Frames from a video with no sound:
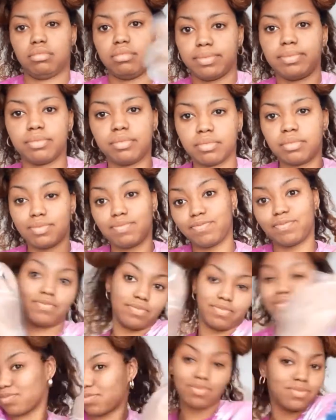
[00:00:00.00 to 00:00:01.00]
I did
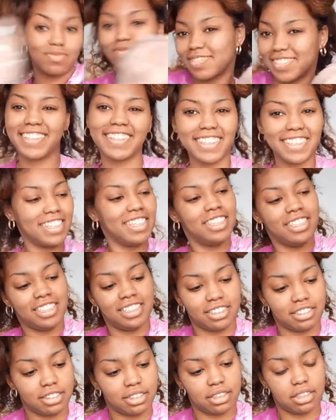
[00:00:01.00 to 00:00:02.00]
not wash it out.
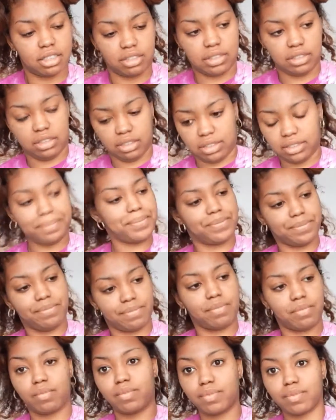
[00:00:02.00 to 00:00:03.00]
I have my
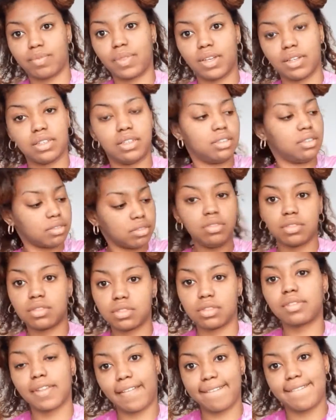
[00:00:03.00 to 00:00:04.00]
conditioner and my gel
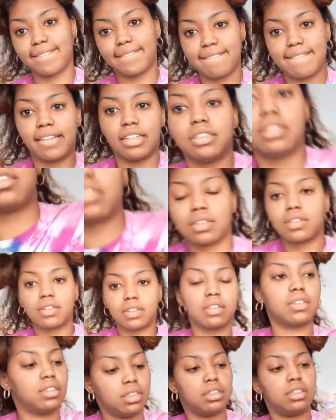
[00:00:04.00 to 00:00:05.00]
mix still in my
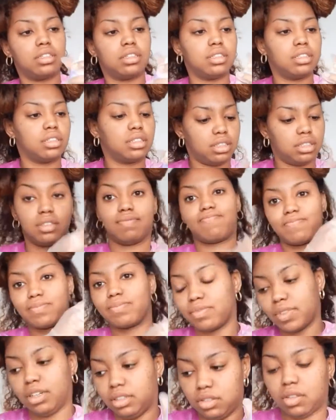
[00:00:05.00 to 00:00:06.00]
hair because I feel
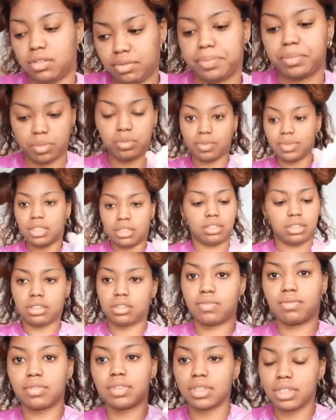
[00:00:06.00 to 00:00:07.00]
like it leaves
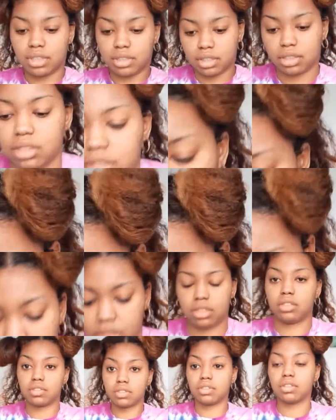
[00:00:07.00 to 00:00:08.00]
and gives me some type of
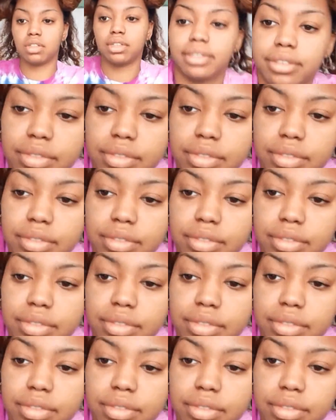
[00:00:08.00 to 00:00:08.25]
protection